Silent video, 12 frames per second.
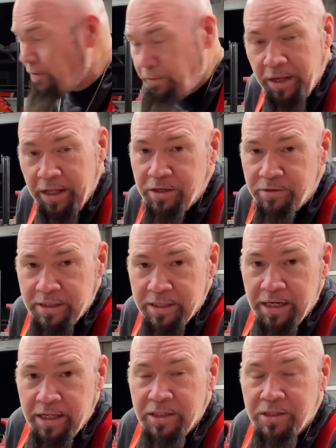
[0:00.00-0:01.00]
really interested
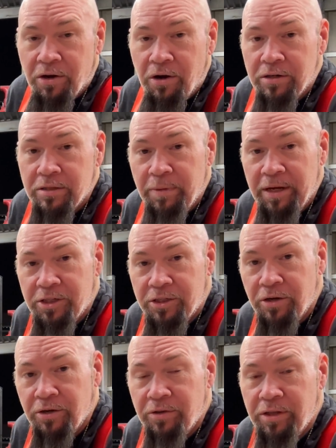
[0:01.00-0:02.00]
in these cars, make
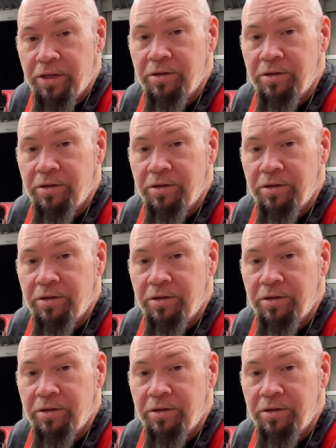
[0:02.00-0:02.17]
sure that you